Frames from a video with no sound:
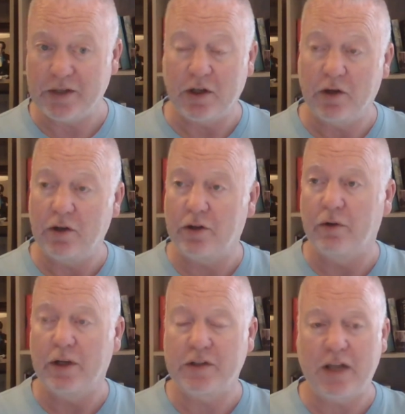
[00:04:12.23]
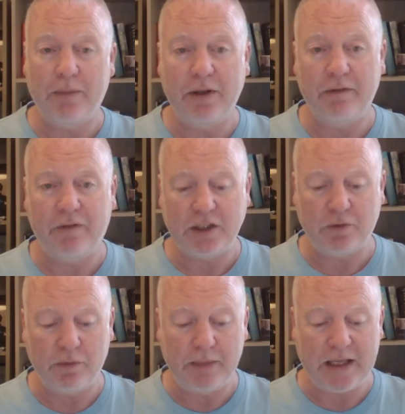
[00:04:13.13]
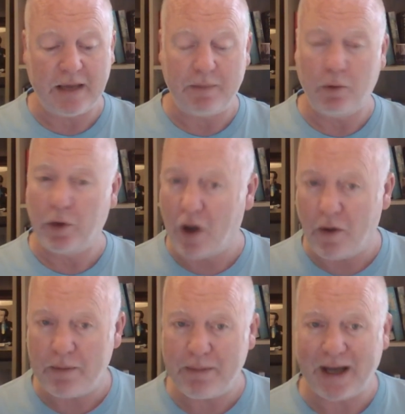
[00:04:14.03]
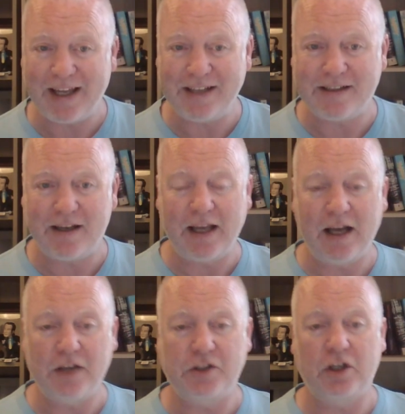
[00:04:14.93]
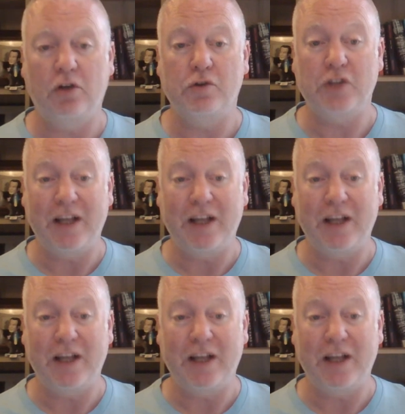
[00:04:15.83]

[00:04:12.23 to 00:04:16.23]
So another slap in the face for me there. But we're going back into the High Security.